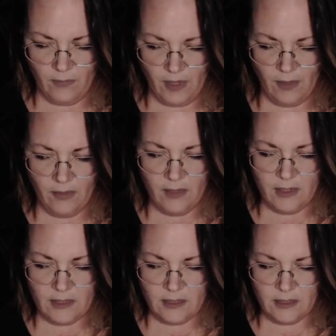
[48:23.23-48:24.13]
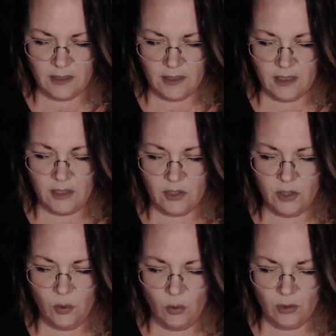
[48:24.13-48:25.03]
This is
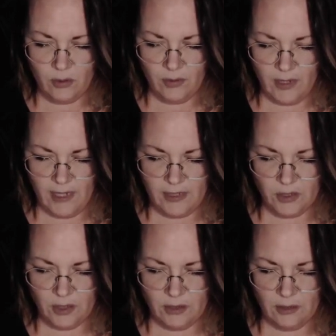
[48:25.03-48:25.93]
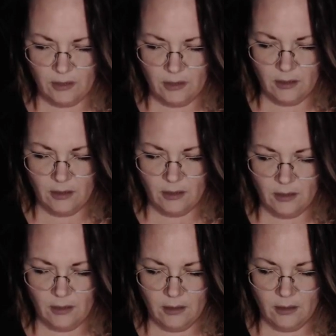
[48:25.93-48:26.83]
your creation.
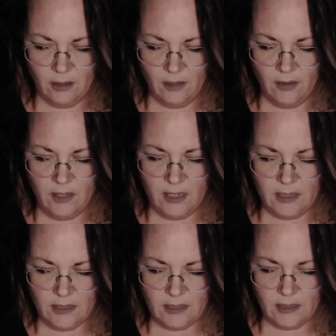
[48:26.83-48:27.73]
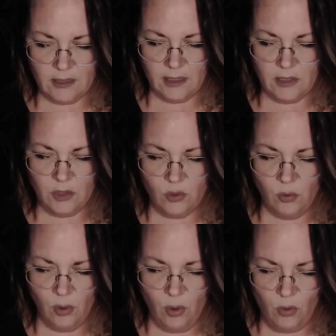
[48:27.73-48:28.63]
This is
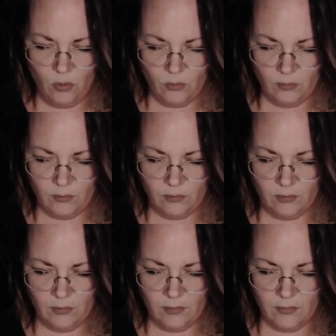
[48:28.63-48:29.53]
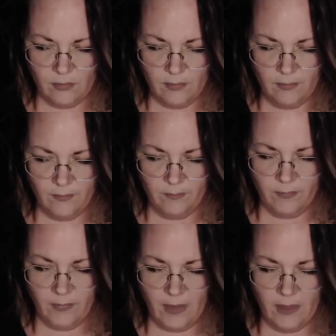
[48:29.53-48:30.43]
your home.
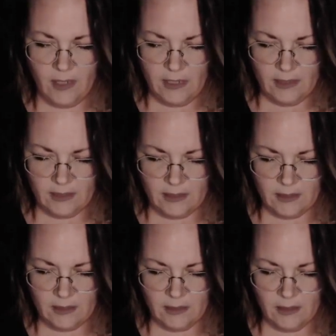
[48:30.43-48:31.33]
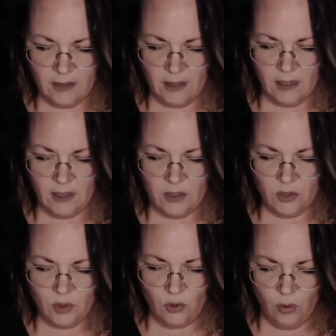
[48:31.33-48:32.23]
This is
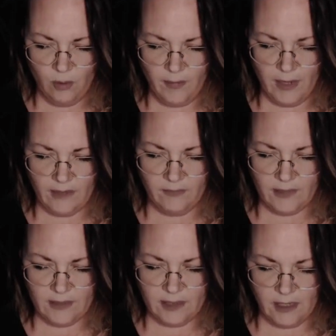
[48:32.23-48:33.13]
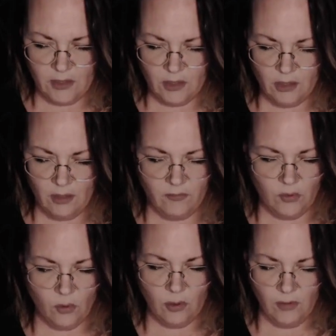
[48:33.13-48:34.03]
your manifestation of
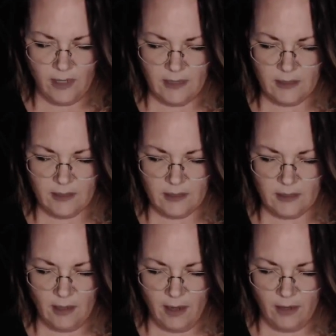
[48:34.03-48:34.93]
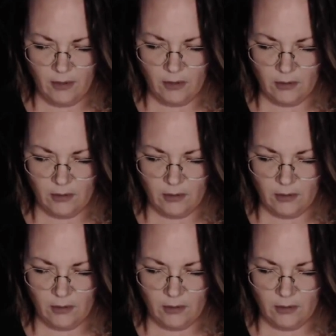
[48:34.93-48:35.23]
your greatest desire.